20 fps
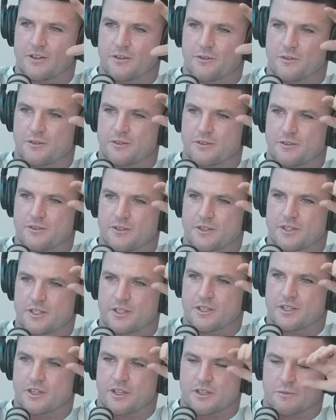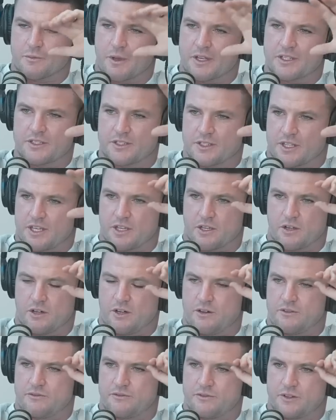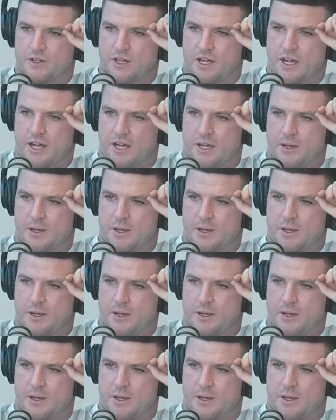the you mentioned the kickoff,